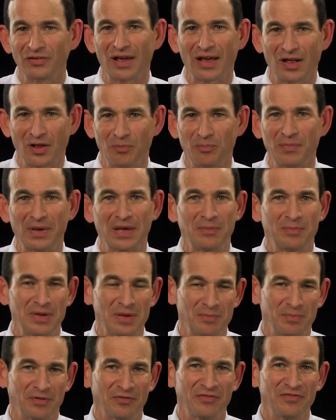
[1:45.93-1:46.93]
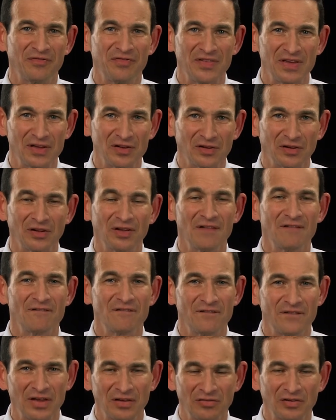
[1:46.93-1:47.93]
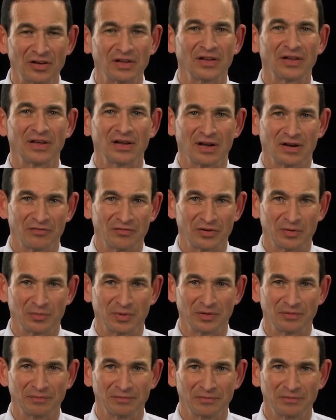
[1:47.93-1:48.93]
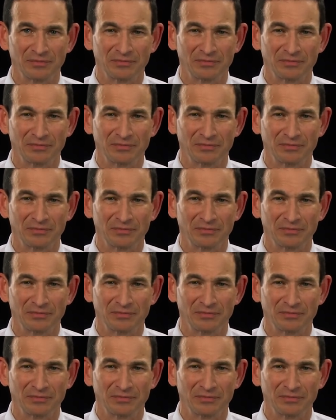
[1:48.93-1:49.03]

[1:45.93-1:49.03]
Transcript: to help make people feel physically comfortable.